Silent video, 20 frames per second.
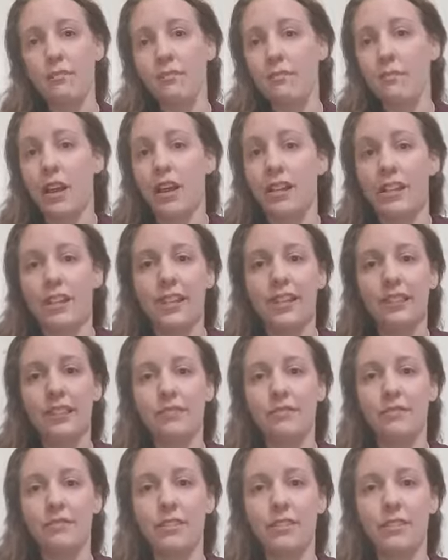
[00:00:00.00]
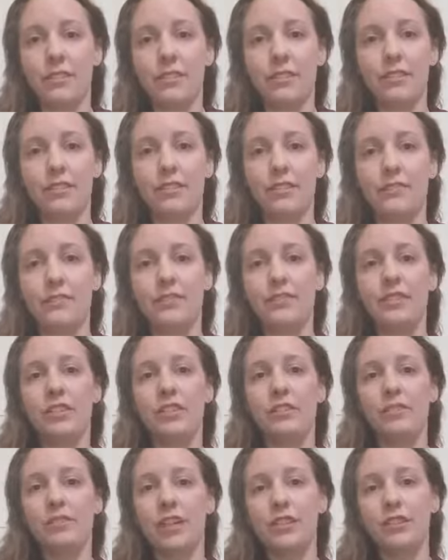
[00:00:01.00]
Body aches and fatigue.
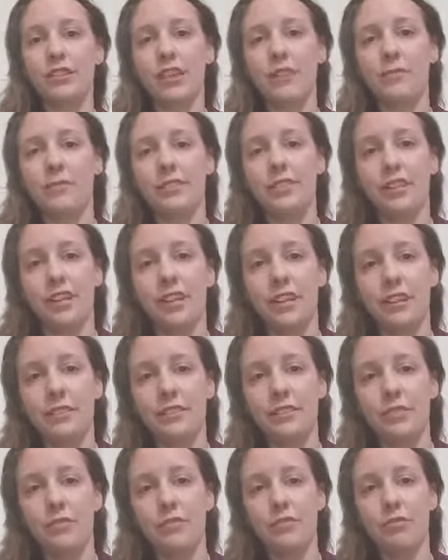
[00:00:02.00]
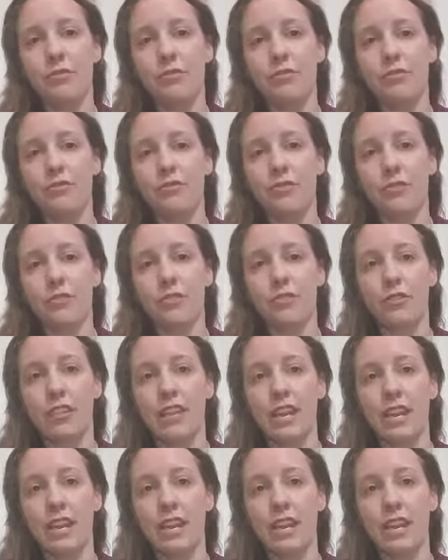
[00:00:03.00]
So less common signs are sore throat,